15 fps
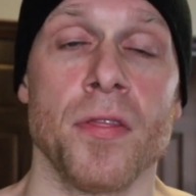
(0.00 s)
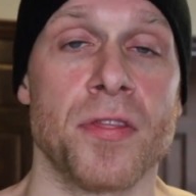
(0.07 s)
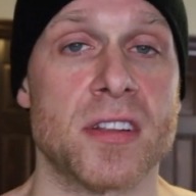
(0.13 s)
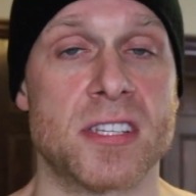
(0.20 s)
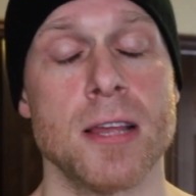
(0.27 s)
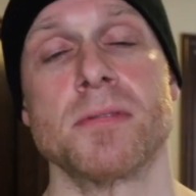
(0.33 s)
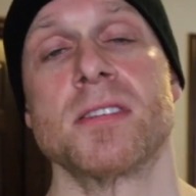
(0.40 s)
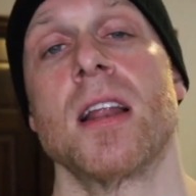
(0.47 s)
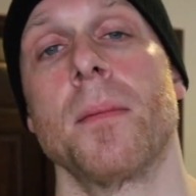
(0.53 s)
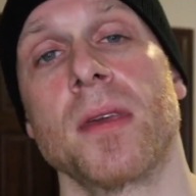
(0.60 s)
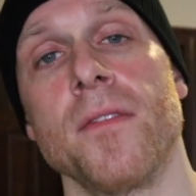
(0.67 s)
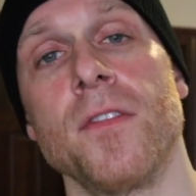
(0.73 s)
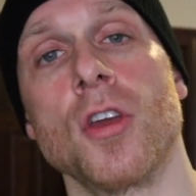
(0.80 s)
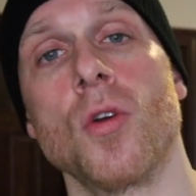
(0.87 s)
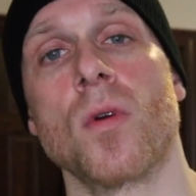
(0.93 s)
the tips that I'm
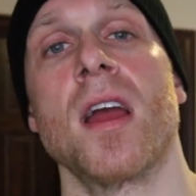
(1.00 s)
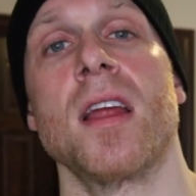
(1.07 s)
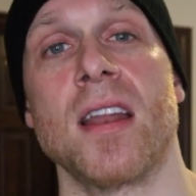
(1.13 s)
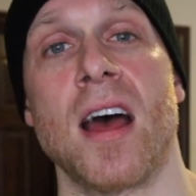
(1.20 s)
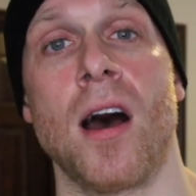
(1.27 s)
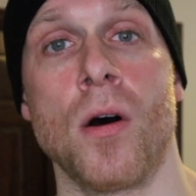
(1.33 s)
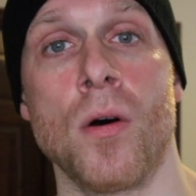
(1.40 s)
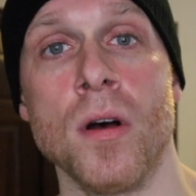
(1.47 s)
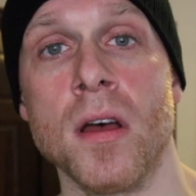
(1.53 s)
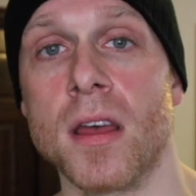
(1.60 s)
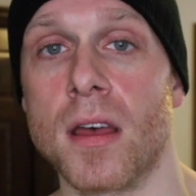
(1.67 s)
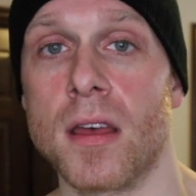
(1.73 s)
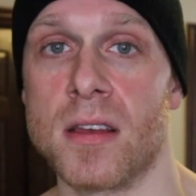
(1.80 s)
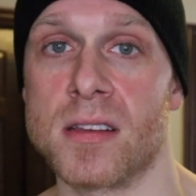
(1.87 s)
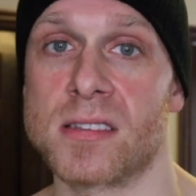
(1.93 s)
giving you right now
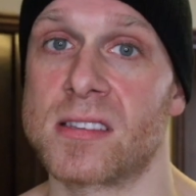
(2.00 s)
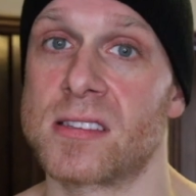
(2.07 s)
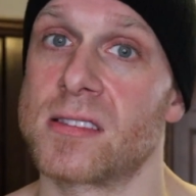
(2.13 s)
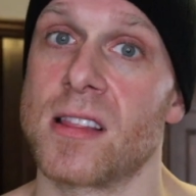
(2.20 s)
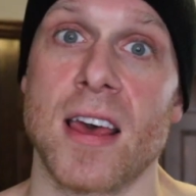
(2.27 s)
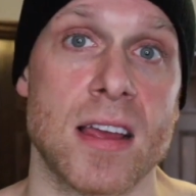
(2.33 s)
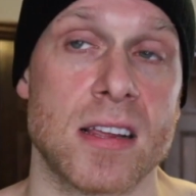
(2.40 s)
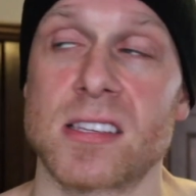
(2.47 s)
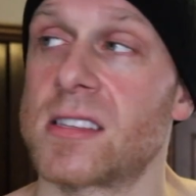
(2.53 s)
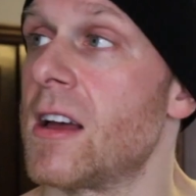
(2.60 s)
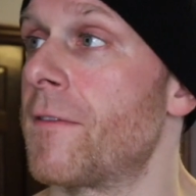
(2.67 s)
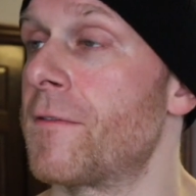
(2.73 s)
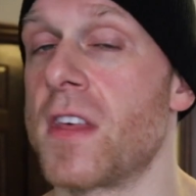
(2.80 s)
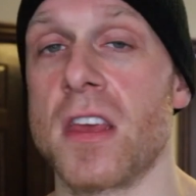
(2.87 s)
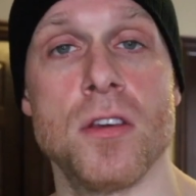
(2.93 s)
is like
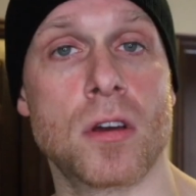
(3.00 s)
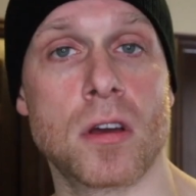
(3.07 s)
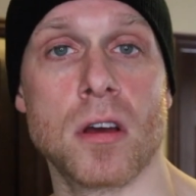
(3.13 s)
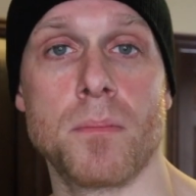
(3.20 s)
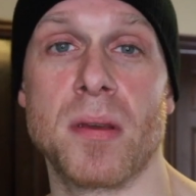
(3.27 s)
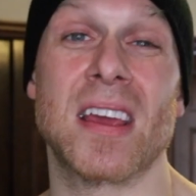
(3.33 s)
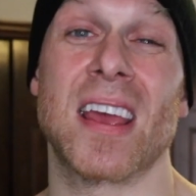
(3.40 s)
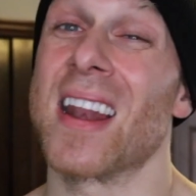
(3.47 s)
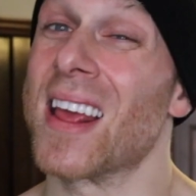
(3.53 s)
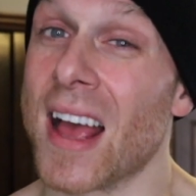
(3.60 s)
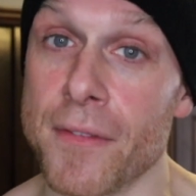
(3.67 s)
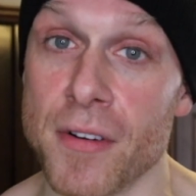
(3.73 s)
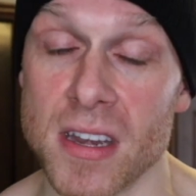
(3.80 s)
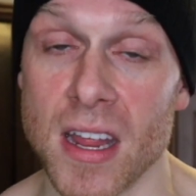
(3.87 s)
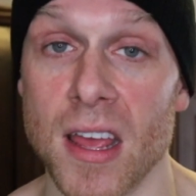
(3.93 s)
stuff that you could be getting
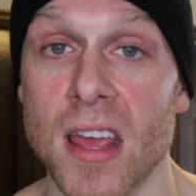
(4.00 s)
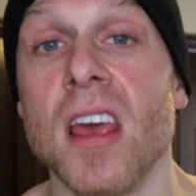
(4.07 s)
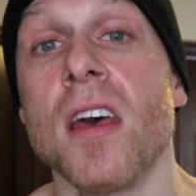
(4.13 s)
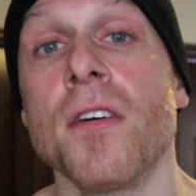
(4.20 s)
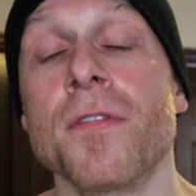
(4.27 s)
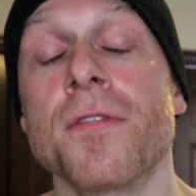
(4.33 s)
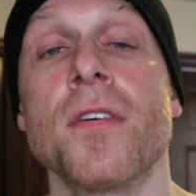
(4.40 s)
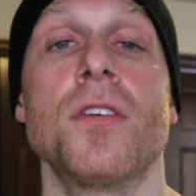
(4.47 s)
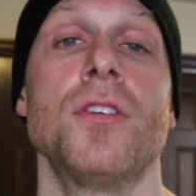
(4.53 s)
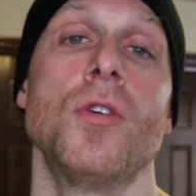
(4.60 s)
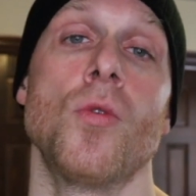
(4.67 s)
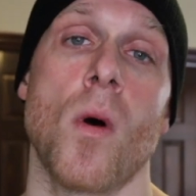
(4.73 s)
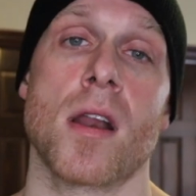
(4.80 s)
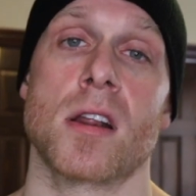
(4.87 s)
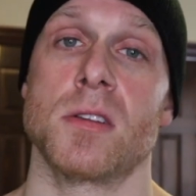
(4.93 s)
every day if
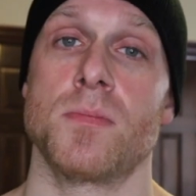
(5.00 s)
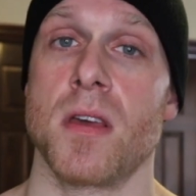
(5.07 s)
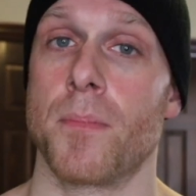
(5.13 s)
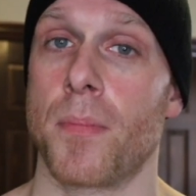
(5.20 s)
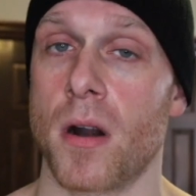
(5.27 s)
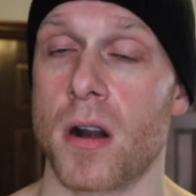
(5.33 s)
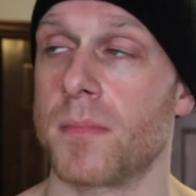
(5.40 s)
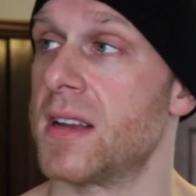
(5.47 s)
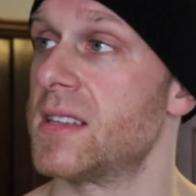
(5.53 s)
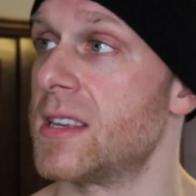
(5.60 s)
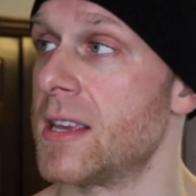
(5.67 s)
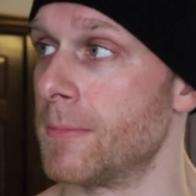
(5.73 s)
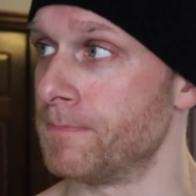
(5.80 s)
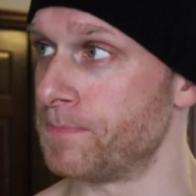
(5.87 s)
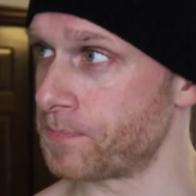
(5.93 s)
you wanted to be a part of my
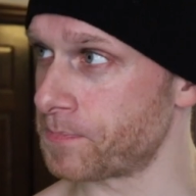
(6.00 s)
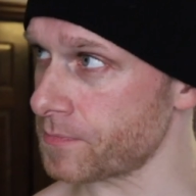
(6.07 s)
team.